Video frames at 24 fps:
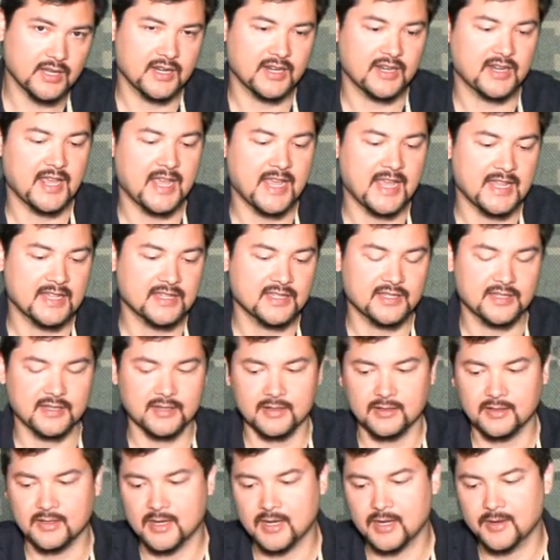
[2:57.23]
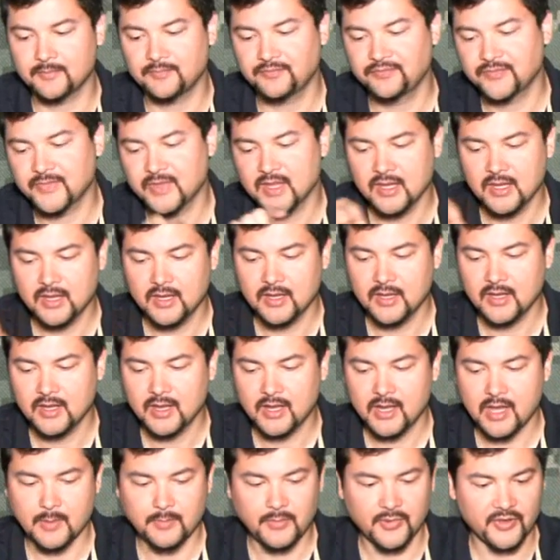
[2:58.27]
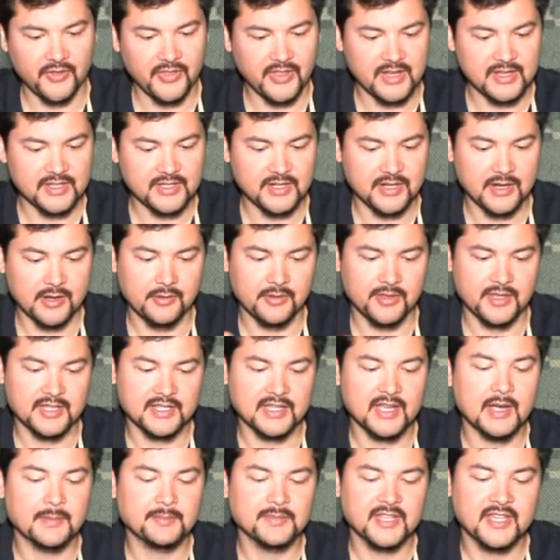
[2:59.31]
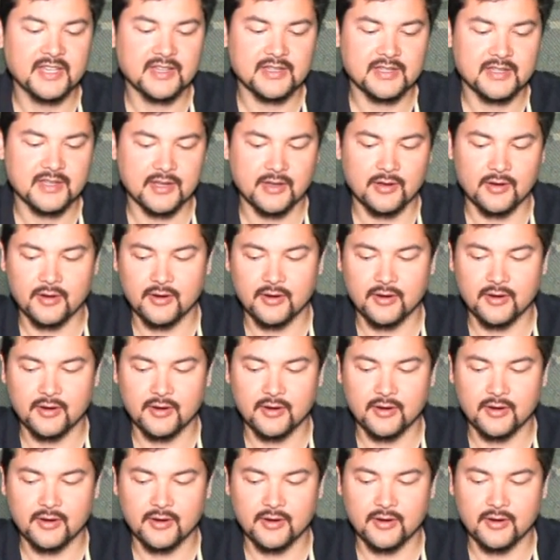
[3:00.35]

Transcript: and enhanced it a lot. Couple of things to note: these optics